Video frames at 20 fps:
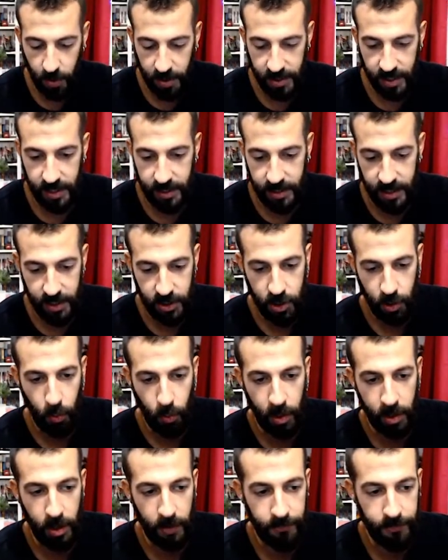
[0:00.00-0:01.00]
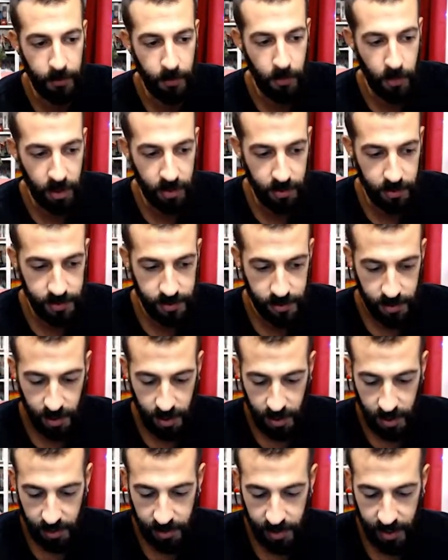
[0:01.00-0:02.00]
It is one of the models
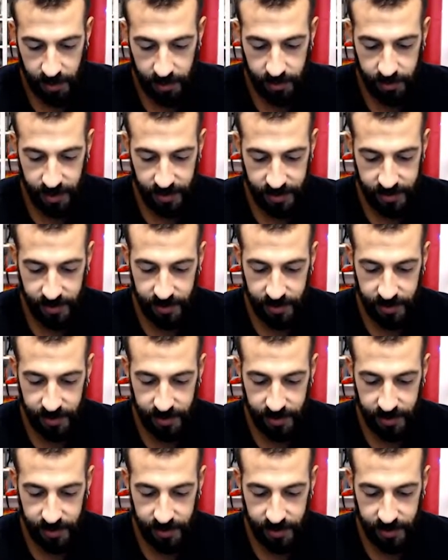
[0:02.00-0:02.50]
that doesn't